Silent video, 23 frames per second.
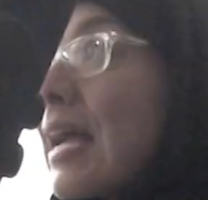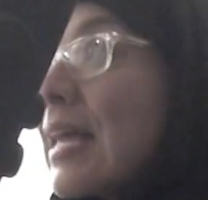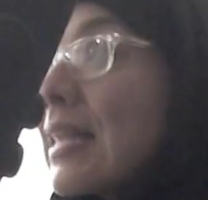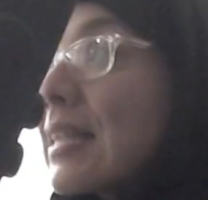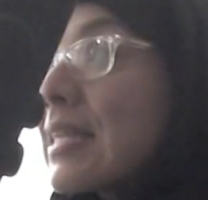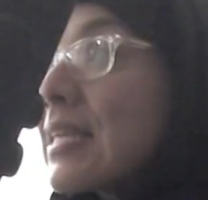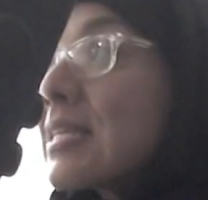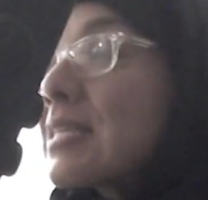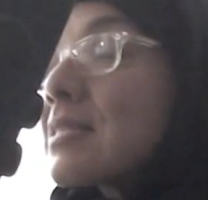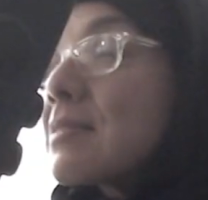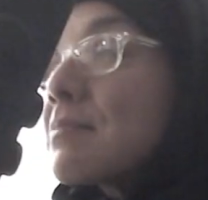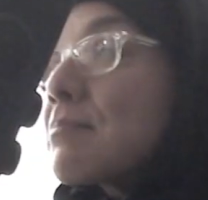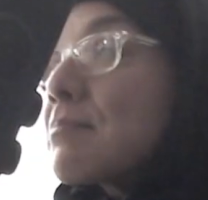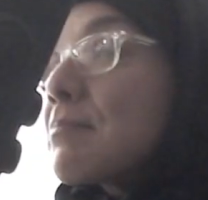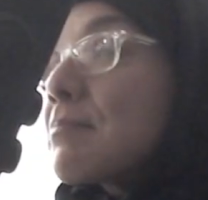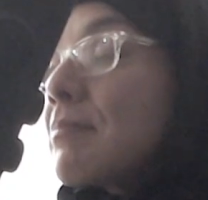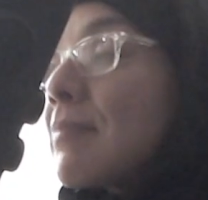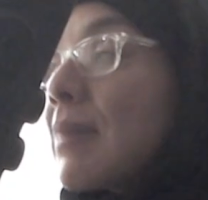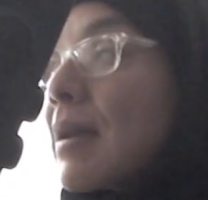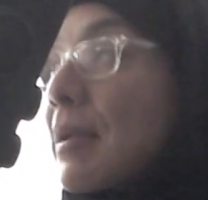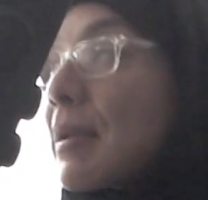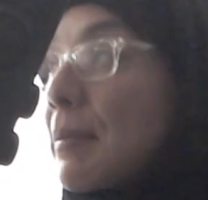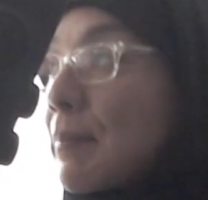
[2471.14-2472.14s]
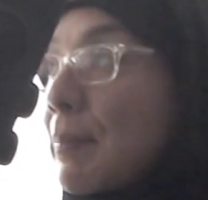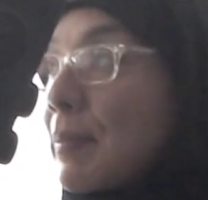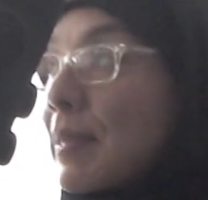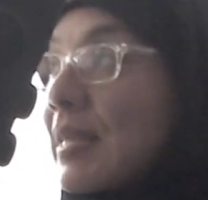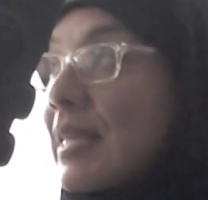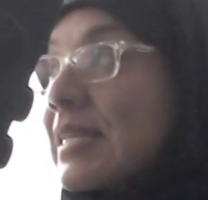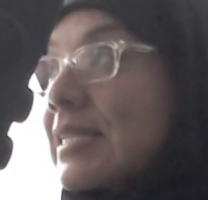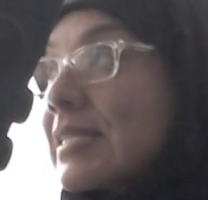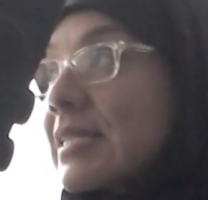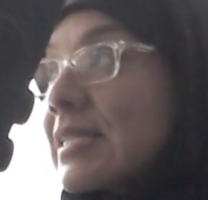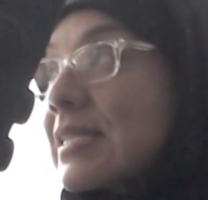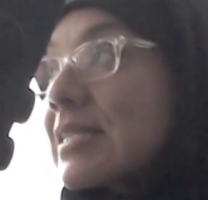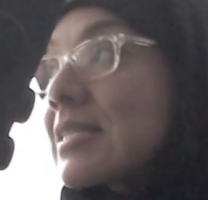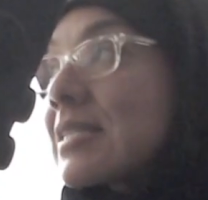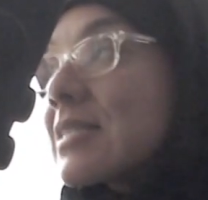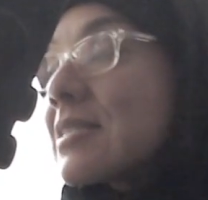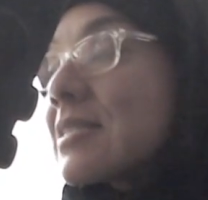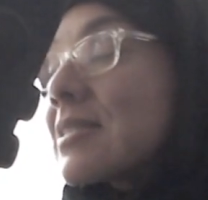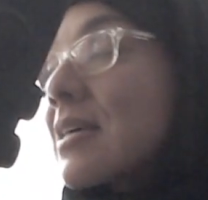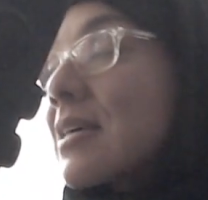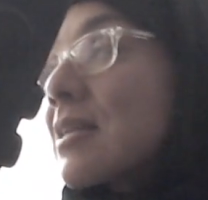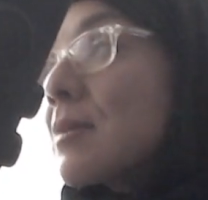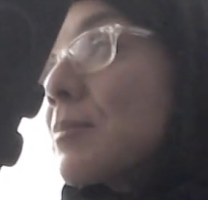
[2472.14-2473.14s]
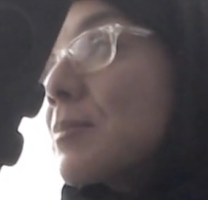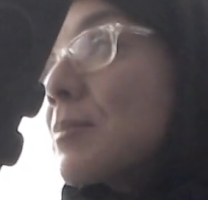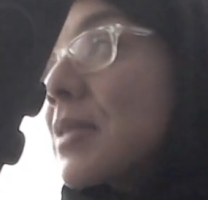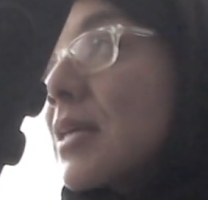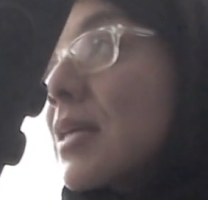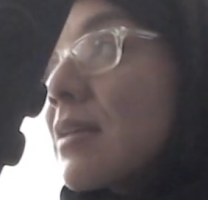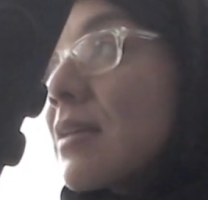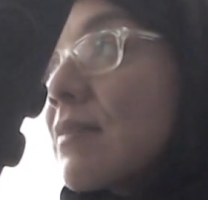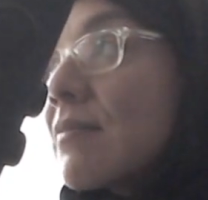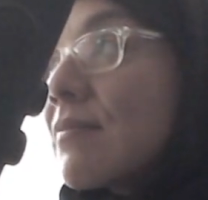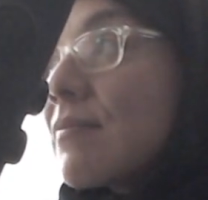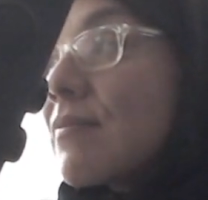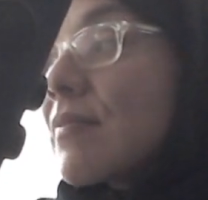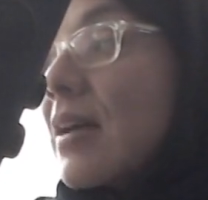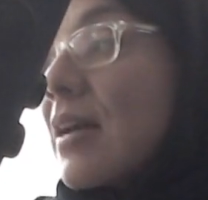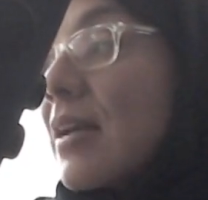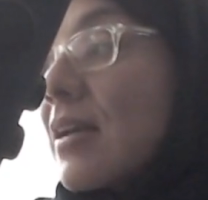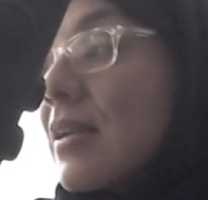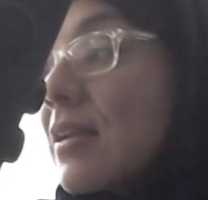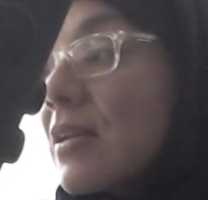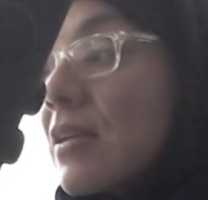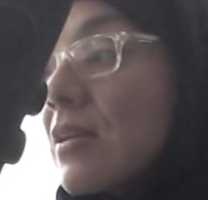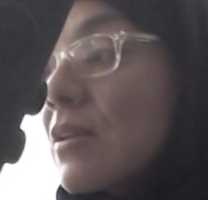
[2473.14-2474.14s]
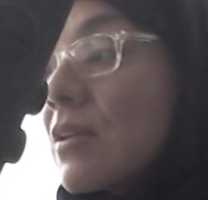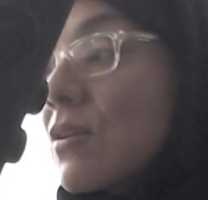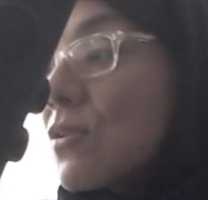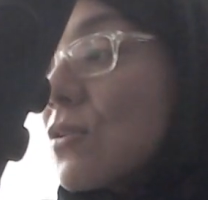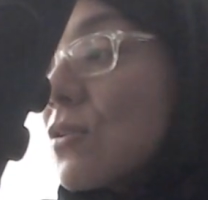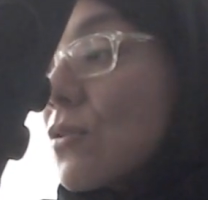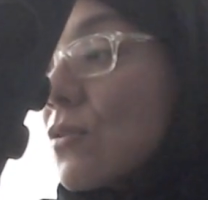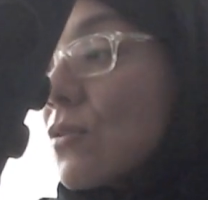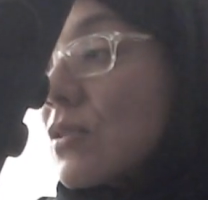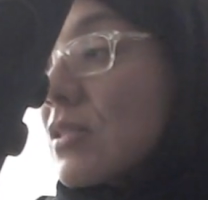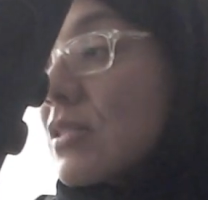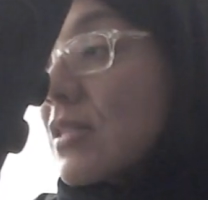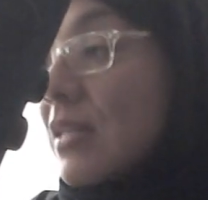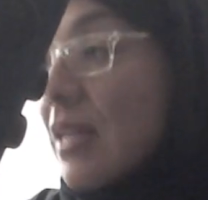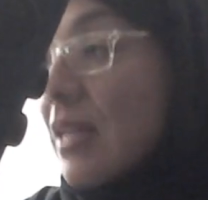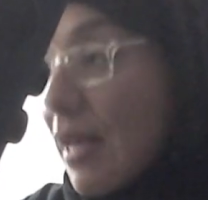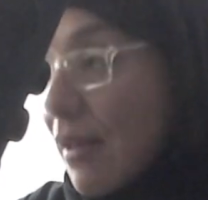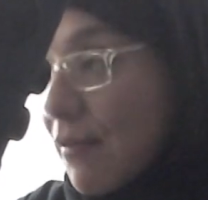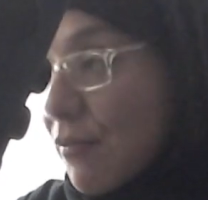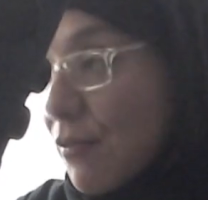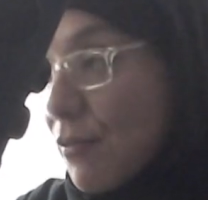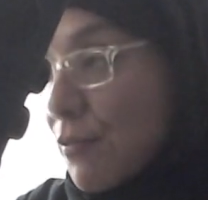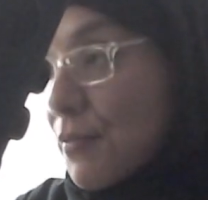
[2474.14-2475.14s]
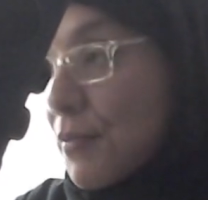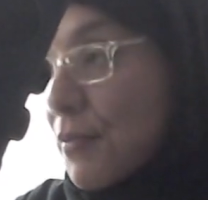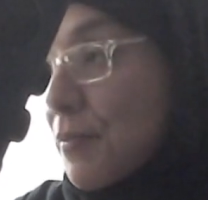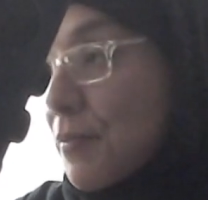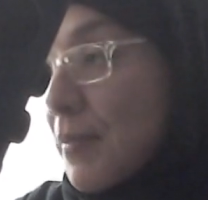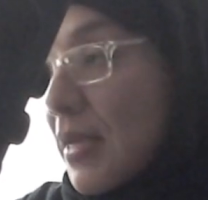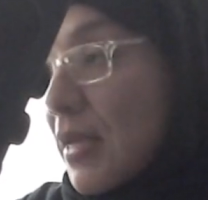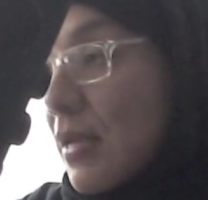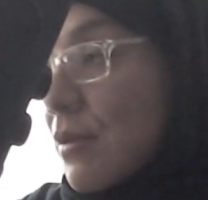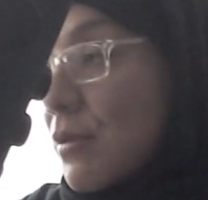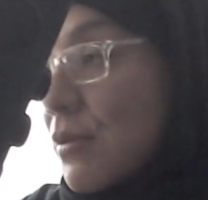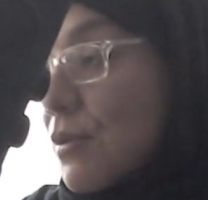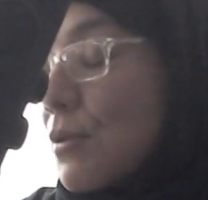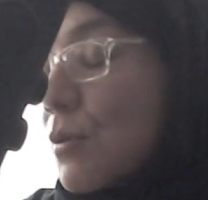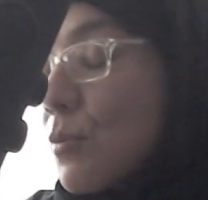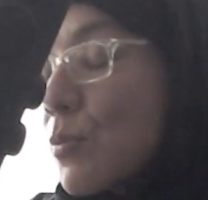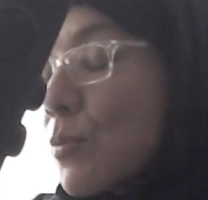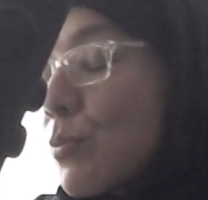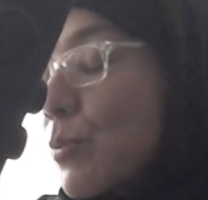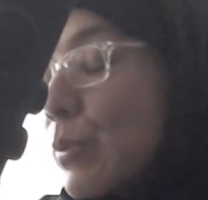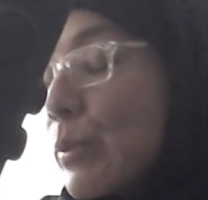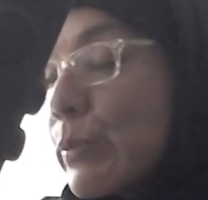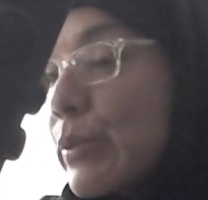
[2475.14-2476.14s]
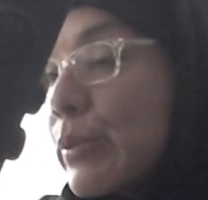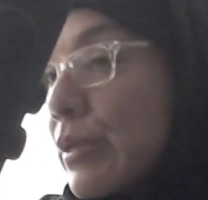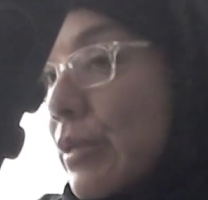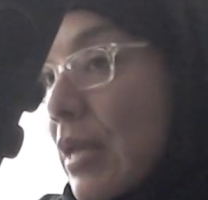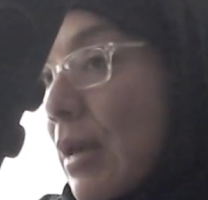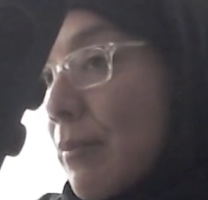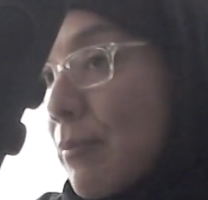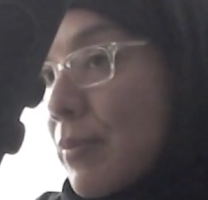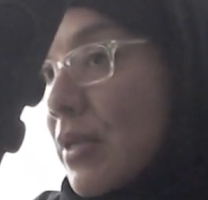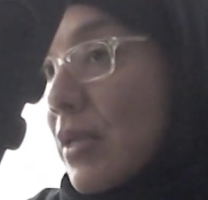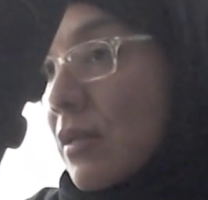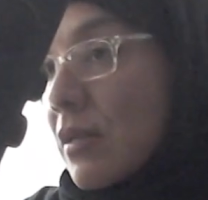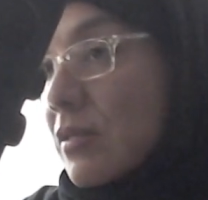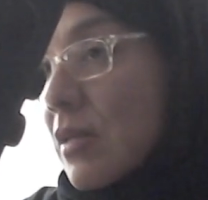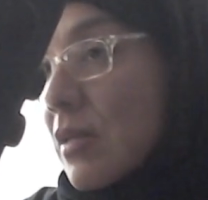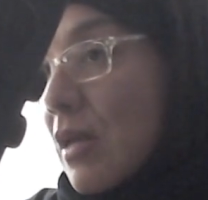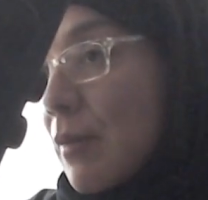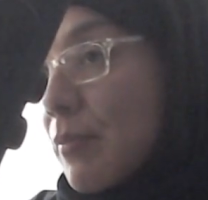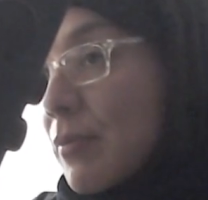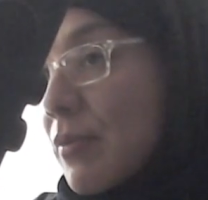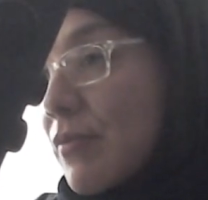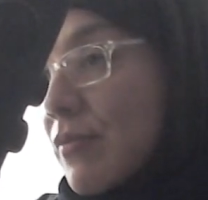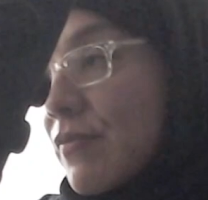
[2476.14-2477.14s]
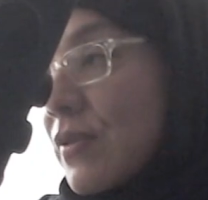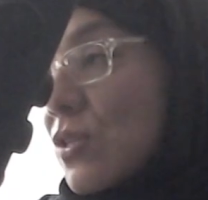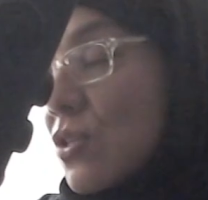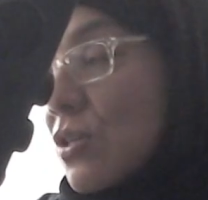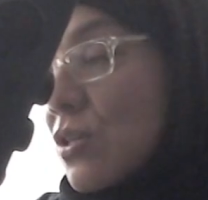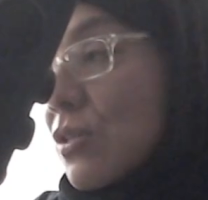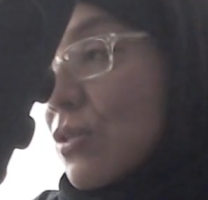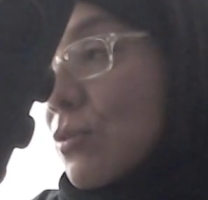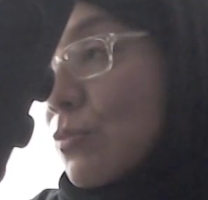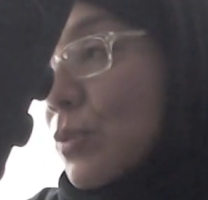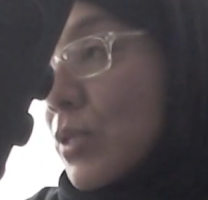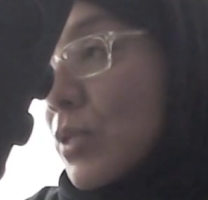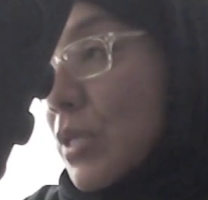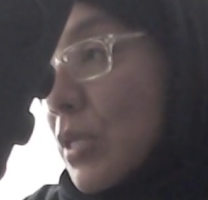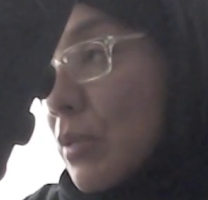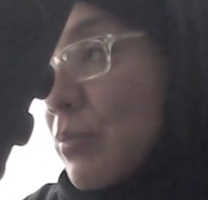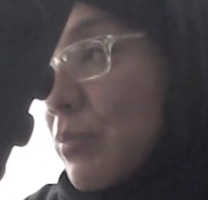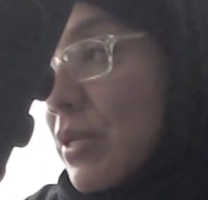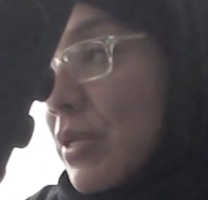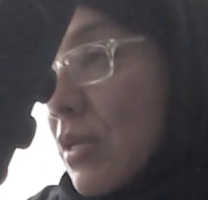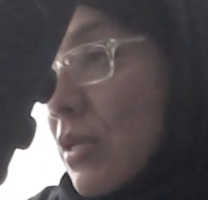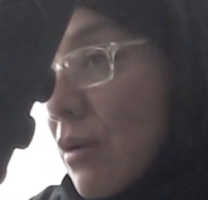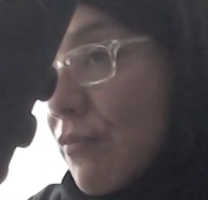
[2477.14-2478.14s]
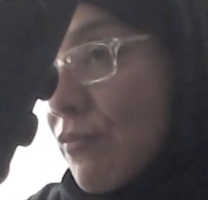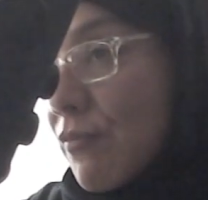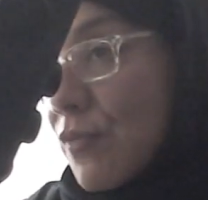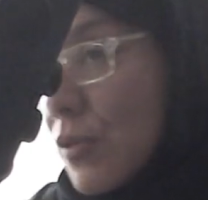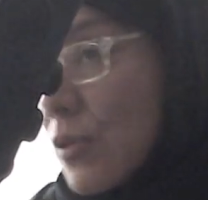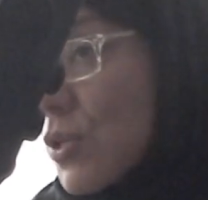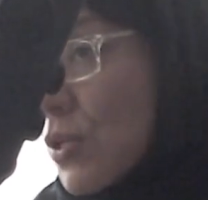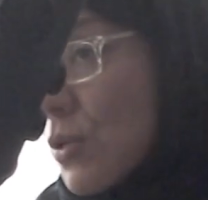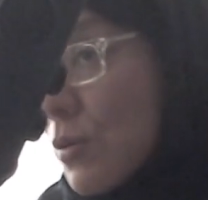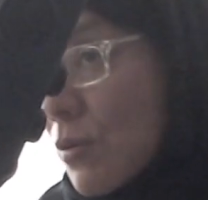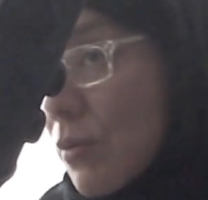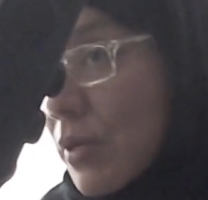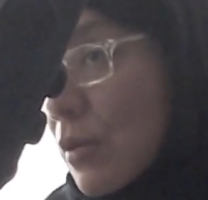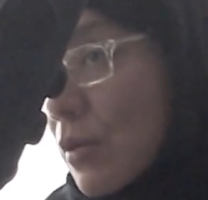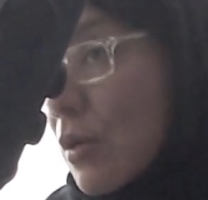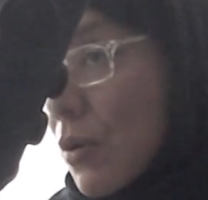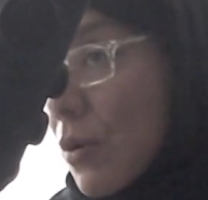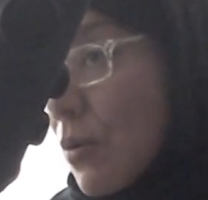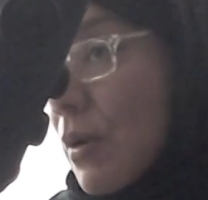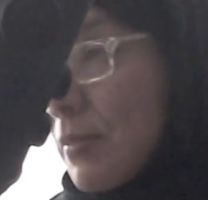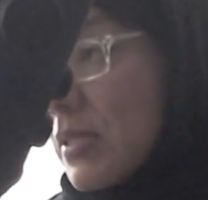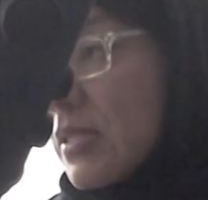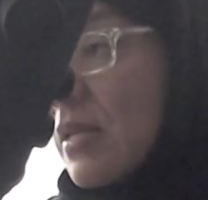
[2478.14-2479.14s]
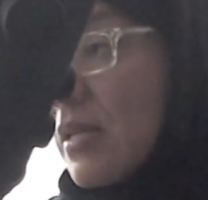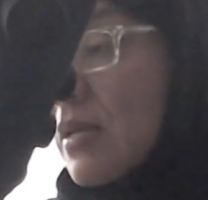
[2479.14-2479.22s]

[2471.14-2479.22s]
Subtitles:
at least my place is set up that if I, did have a roommate, we would not be on top of each other. We could be, we could cohabitate